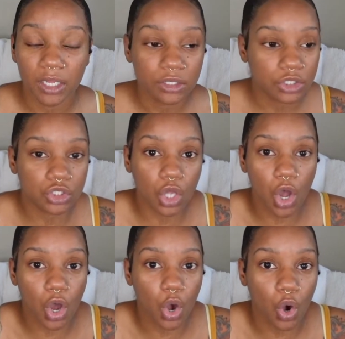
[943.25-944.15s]

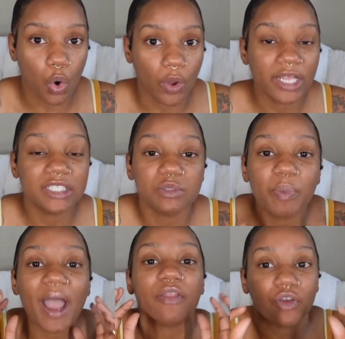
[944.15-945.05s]
So it's
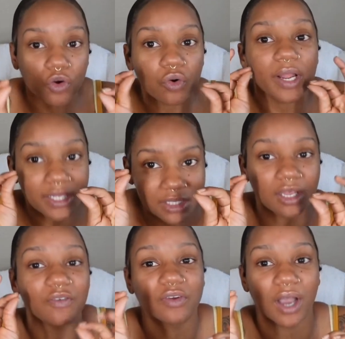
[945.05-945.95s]
by the grace
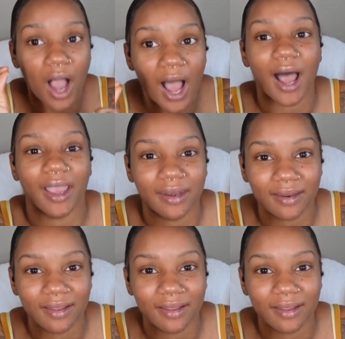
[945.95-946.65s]
of God